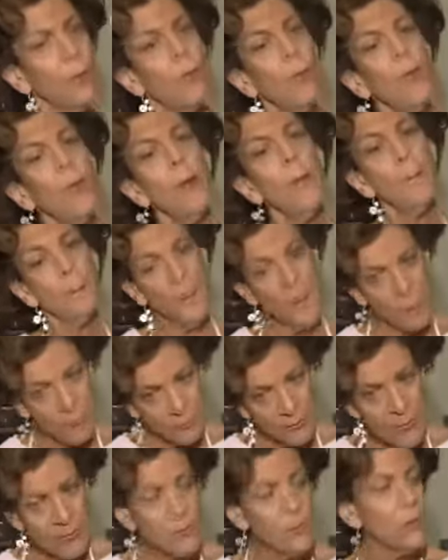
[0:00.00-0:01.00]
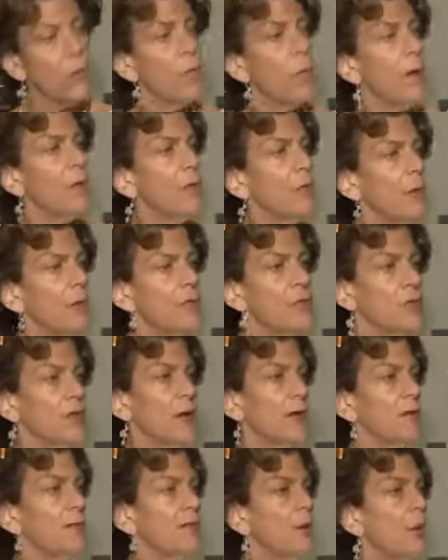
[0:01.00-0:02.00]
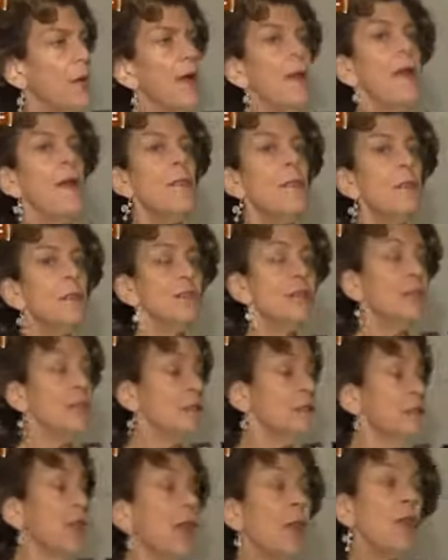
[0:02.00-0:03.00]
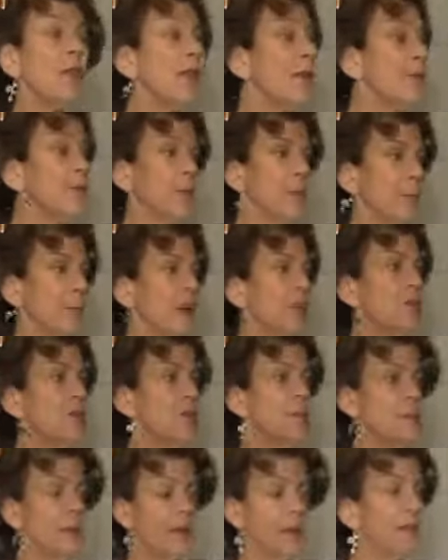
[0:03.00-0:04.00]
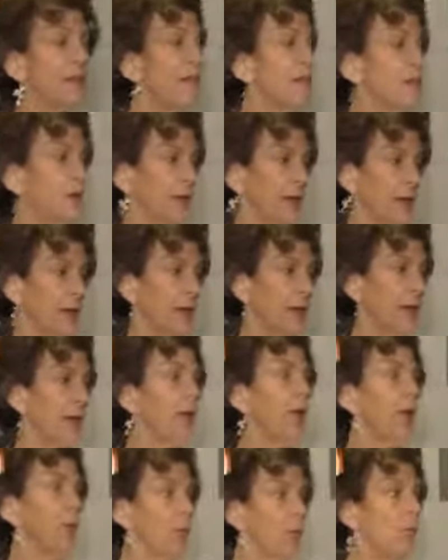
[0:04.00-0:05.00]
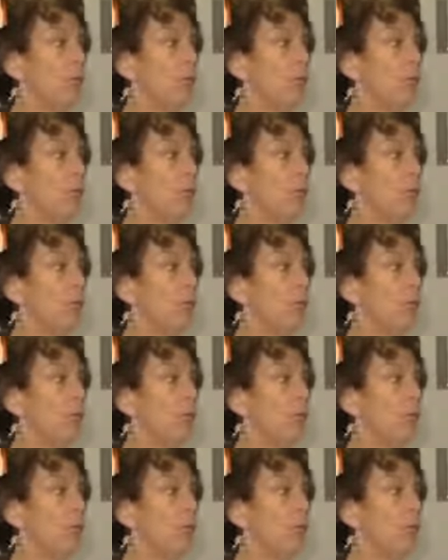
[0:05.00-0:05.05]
So people need to know about those drugs. So there's lots of not only information but clinical care.